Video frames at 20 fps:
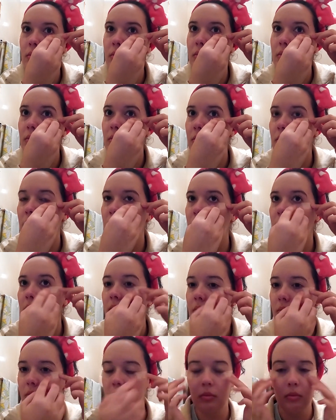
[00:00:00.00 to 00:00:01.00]
I'll
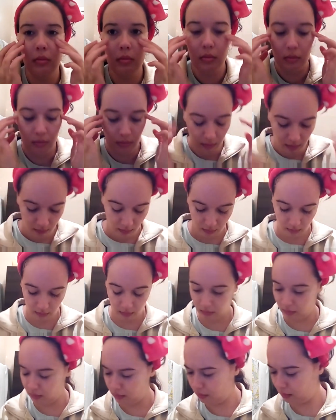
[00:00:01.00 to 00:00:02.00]
prime it
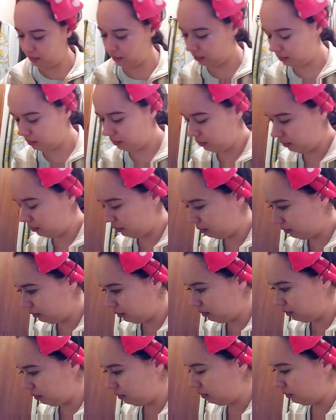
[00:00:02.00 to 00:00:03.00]
later after I finish
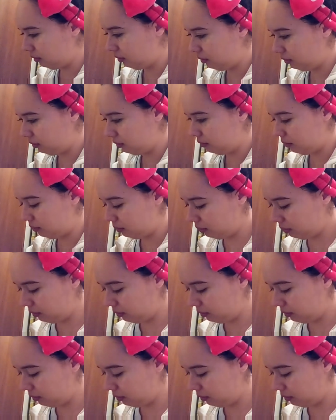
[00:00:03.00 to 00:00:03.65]
the eyes.